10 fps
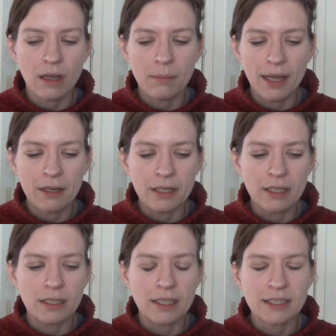about
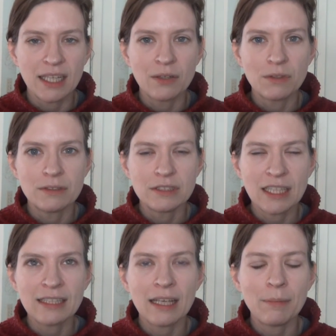a
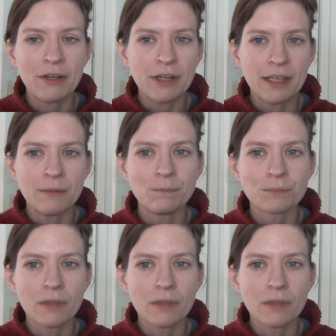10-day period